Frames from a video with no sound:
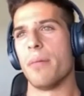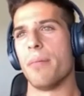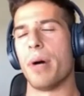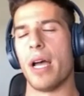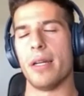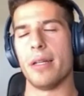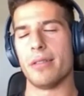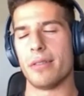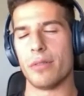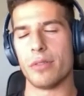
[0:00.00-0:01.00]
But
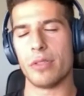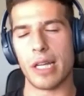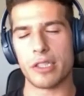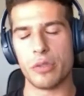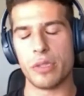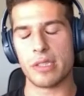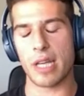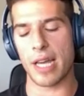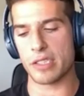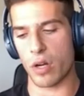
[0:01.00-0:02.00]
as soon as
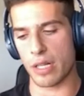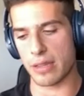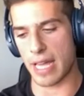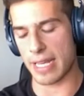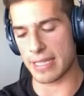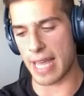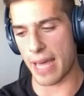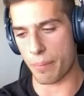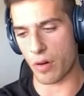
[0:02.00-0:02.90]
I started letting that